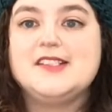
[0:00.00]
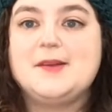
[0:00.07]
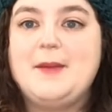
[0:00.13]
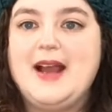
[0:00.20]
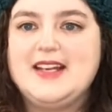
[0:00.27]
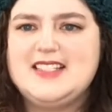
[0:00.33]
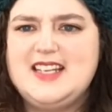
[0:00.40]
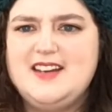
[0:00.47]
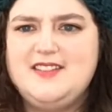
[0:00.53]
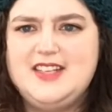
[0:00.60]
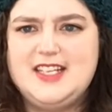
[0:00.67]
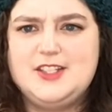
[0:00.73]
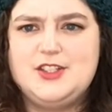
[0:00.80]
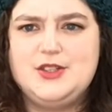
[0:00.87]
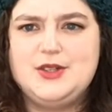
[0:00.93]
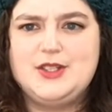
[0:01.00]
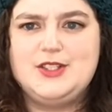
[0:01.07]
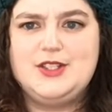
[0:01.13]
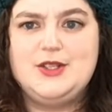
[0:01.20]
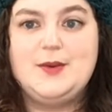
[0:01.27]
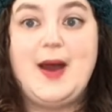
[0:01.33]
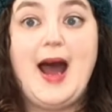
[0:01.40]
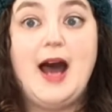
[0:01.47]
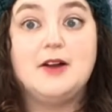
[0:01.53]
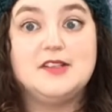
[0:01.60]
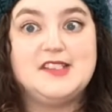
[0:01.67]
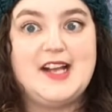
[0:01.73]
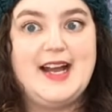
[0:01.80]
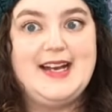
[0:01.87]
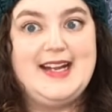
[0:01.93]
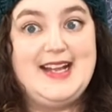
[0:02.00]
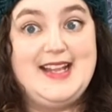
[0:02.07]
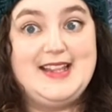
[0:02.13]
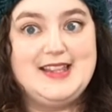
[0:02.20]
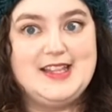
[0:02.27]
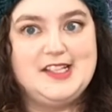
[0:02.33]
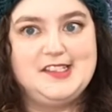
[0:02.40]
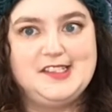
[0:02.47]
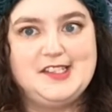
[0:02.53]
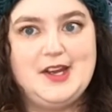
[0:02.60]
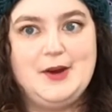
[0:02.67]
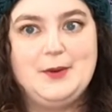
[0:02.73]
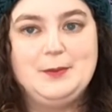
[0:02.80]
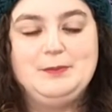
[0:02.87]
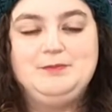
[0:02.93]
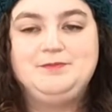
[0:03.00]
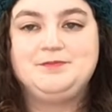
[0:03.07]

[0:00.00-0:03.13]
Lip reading: some activities you can do outside in the snow.